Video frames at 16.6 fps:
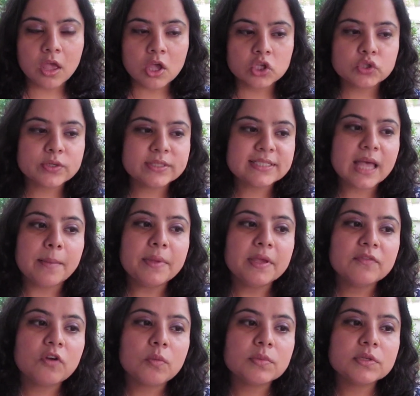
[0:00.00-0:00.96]
So it's
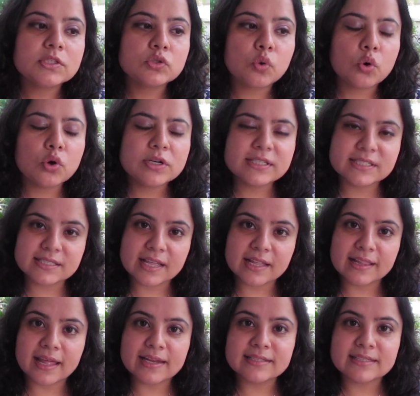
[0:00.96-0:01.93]
coming from a source
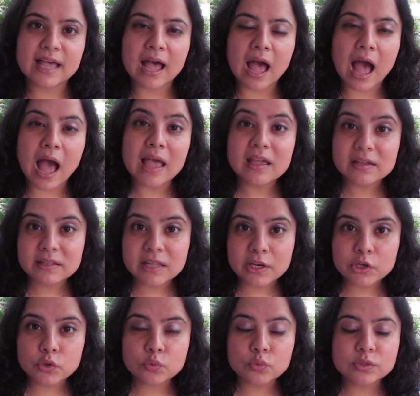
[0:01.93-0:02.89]
that is higher
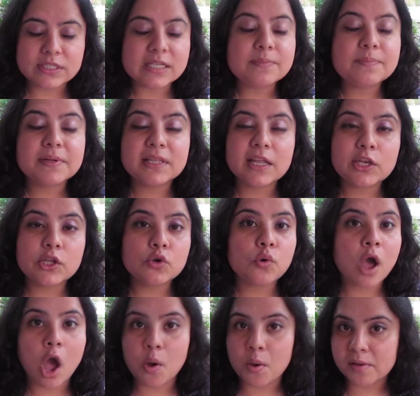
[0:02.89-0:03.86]
than you, deeper than you,
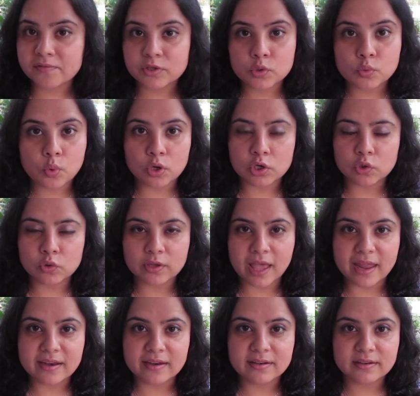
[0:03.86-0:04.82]
however you want to look
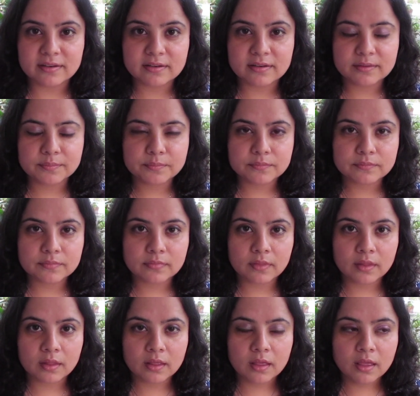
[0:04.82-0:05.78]
at it.
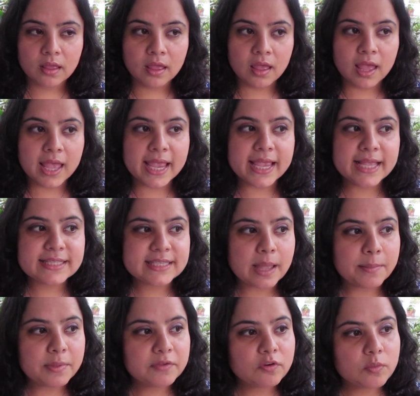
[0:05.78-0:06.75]
It's
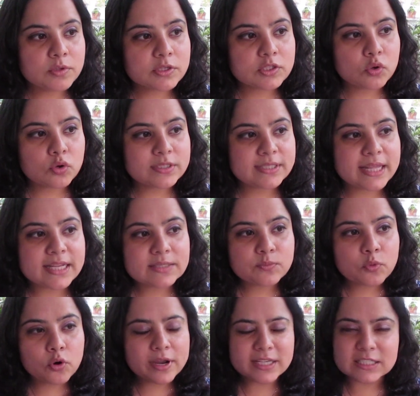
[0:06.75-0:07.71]
coming from a source that is
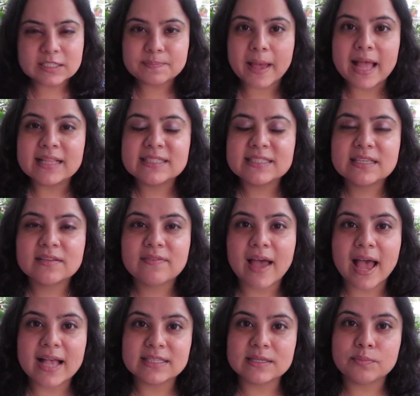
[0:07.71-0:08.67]
more expansive,
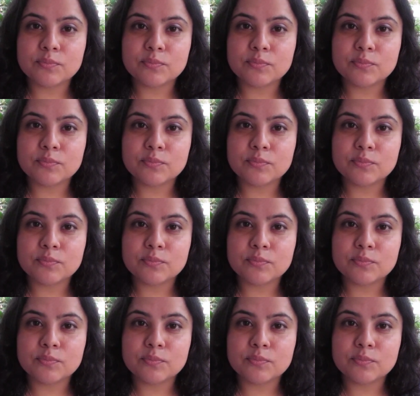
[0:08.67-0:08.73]
has a